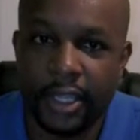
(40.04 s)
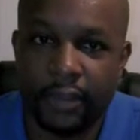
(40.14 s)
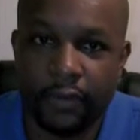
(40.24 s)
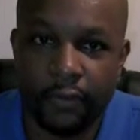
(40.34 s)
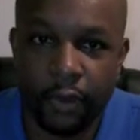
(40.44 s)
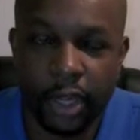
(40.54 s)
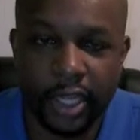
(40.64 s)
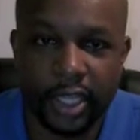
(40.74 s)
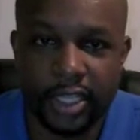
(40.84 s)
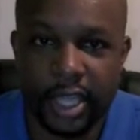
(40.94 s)
either
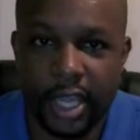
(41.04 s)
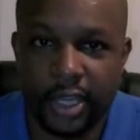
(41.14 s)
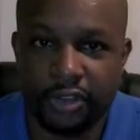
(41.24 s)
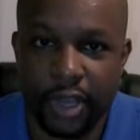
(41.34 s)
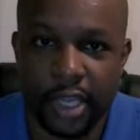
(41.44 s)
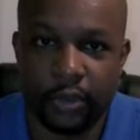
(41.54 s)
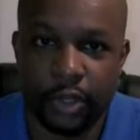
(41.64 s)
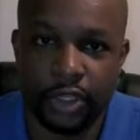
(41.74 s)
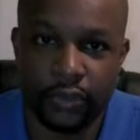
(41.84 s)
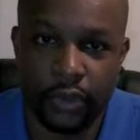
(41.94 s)
voiding his contract,
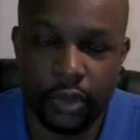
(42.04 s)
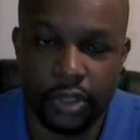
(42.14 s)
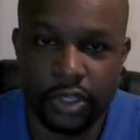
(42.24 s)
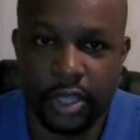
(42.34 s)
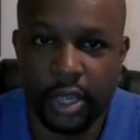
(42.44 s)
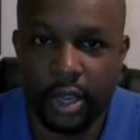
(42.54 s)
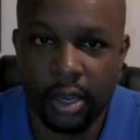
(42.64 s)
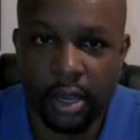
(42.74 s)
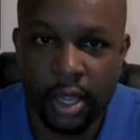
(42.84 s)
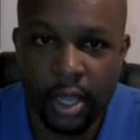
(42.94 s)
which of course
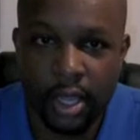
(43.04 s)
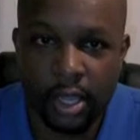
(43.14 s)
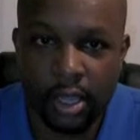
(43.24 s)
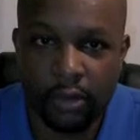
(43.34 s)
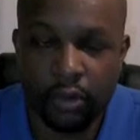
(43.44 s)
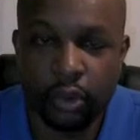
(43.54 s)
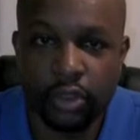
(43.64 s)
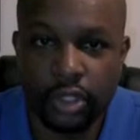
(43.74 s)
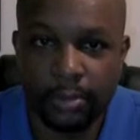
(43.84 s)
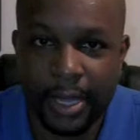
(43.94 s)
there are
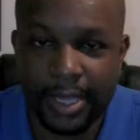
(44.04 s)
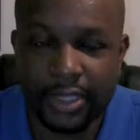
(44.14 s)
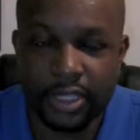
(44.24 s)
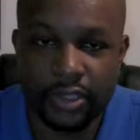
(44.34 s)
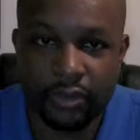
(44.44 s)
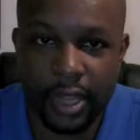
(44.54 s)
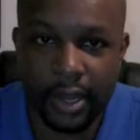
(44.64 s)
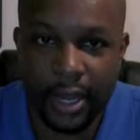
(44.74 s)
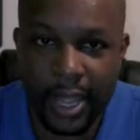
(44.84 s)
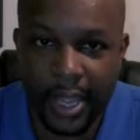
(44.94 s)
rules and policies
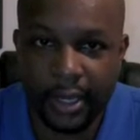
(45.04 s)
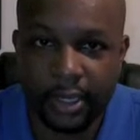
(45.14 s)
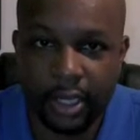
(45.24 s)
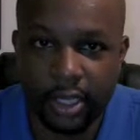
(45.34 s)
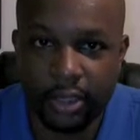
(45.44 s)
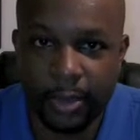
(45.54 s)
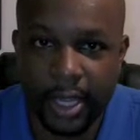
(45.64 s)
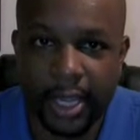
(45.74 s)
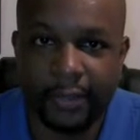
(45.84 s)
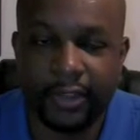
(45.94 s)
around that, and you
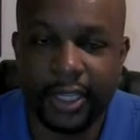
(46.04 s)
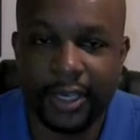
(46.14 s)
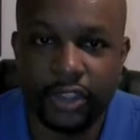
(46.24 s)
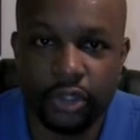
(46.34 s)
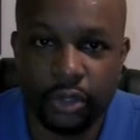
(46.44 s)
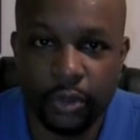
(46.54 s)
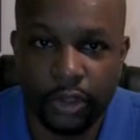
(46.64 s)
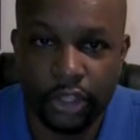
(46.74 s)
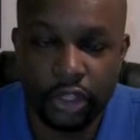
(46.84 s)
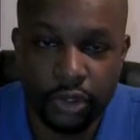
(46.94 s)
might have to get into it
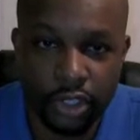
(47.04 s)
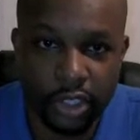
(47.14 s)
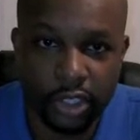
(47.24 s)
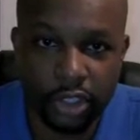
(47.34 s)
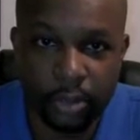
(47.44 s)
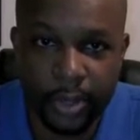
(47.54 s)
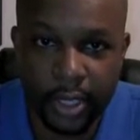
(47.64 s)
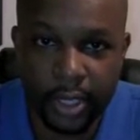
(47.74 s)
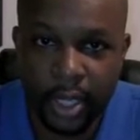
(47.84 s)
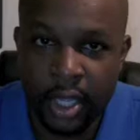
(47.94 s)
with the union a little
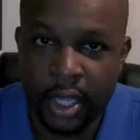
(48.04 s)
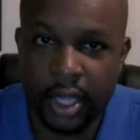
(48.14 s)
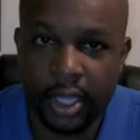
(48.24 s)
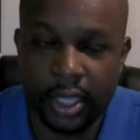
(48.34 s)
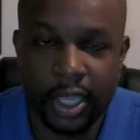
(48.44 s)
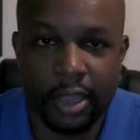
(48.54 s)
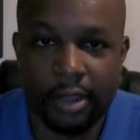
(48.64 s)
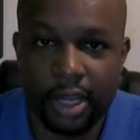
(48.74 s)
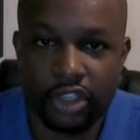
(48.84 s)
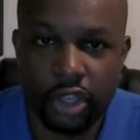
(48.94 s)
bit. And
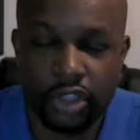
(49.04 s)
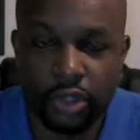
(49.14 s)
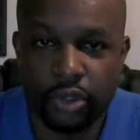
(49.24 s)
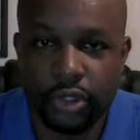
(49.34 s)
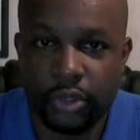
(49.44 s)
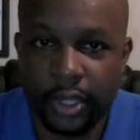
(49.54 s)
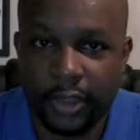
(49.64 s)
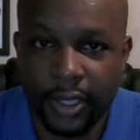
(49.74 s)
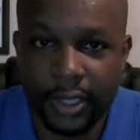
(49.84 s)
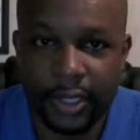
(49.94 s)
K-Rod is also due,
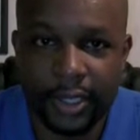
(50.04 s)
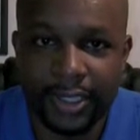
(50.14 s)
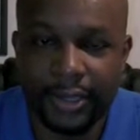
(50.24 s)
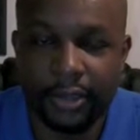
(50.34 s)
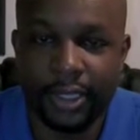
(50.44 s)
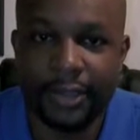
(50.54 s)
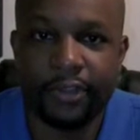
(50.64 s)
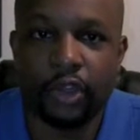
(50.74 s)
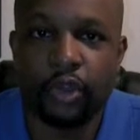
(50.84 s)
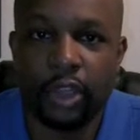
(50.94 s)
I think, either
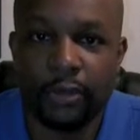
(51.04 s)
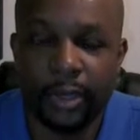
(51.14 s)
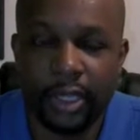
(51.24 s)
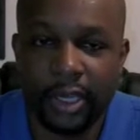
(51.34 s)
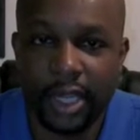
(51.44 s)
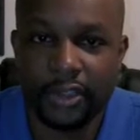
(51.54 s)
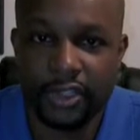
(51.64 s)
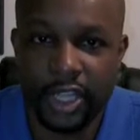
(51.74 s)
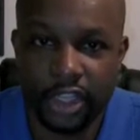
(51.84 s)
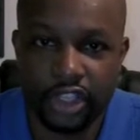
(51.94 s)
$11 or $12
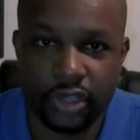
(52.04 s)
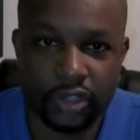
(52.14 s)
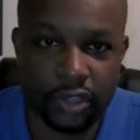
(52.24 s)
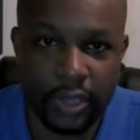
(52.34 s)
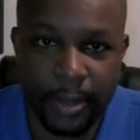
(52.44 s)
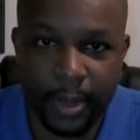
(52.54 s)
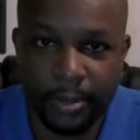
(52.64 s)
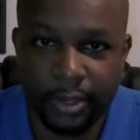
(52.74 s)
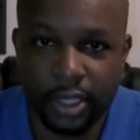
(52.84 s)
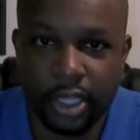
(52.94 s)
million next year, so that
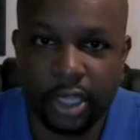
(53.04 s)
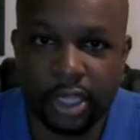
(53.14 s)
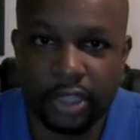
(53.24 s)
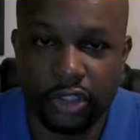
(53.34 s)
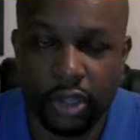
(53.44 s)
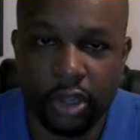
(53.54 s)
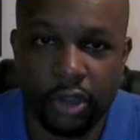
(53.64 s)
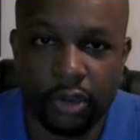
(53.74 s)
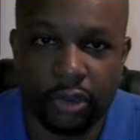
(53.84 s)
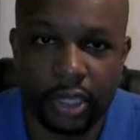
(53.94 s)
might be a tall
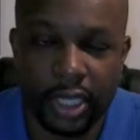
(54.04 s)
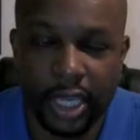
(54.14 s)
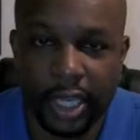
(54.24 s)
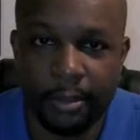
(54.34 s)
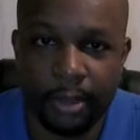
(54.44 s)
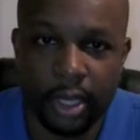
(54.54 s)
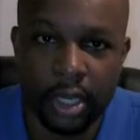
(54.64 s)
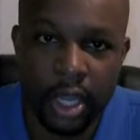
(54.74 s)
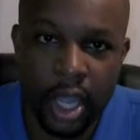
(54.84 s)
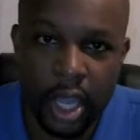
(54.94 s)
hurdle to climb.
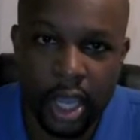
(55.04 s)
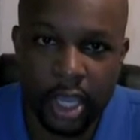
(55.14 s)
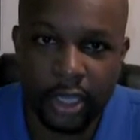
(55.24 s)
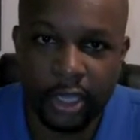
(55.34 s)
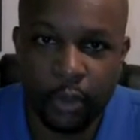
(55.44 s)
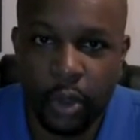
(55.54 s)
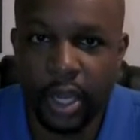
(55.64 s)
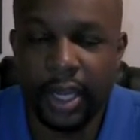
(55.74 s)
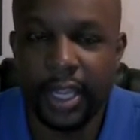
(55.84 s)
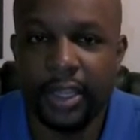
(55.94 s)
But
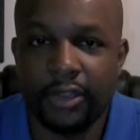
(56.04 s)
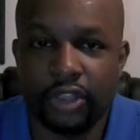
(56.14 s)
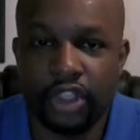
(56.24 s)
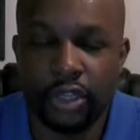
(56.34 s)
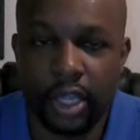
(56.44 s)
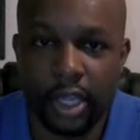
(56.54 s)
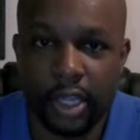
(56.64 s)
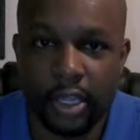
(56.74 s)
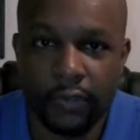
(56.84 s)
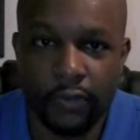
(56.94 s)
one, they either should
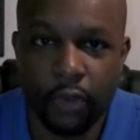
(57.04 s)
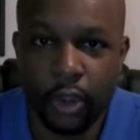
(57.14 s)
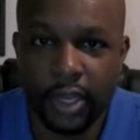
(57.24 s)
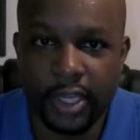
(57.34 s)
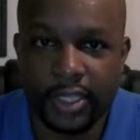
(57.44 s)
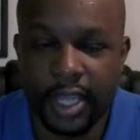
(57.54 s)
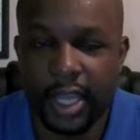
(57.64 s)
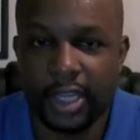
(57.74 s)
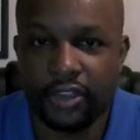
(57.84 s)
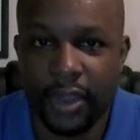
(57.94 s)
void his
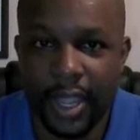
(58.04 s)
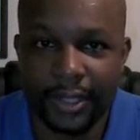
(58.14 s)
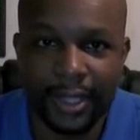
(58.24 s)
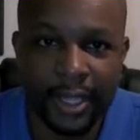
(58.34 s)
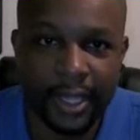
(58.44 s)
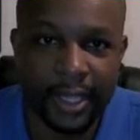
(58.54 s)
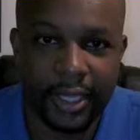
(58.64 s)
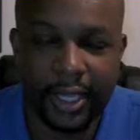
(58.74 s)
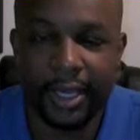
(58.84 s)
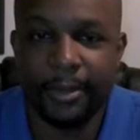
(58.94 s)
contract
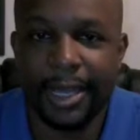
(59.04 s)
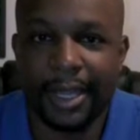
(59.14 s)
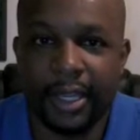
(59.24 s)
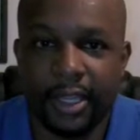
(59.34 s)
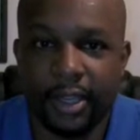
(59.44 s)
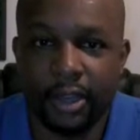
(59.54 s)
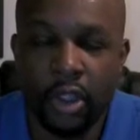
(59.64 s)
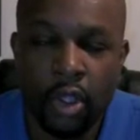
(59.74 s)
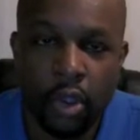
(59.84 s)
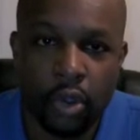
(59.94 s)
and get him out of
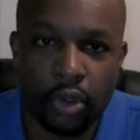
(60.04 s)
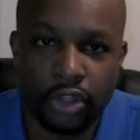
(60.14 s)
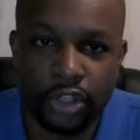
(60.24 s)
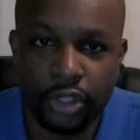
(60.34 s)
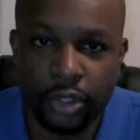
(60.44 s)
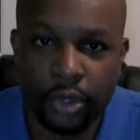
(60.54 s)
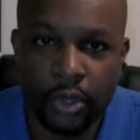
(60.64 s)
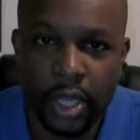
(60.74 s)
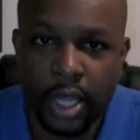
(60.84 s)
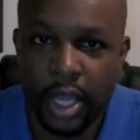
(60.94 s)
here, or
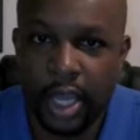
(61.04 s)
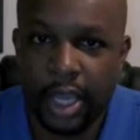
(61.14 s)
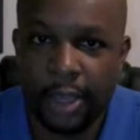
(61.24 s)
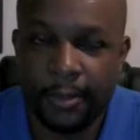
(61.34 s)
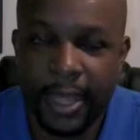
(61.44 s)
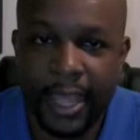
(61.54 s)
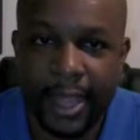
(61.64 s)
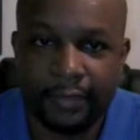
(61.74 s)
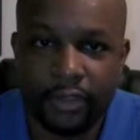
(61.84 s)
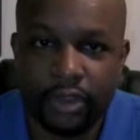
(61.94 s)
two, they
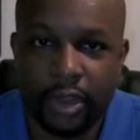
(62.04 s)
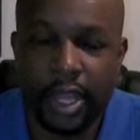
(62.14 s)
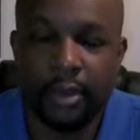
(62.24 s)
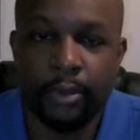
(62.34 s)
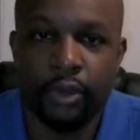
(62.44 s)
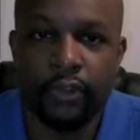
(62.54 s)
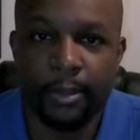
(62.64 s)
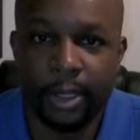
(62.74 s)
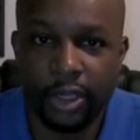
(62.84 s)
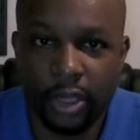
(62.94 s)
have to try to move
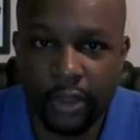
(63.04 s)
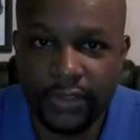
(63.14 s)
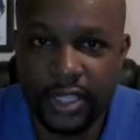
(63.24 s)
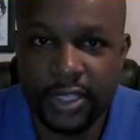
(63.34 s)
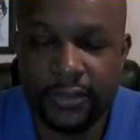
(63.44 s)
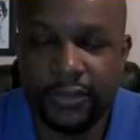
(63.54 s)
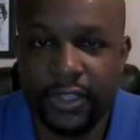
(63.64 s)
him in the offseason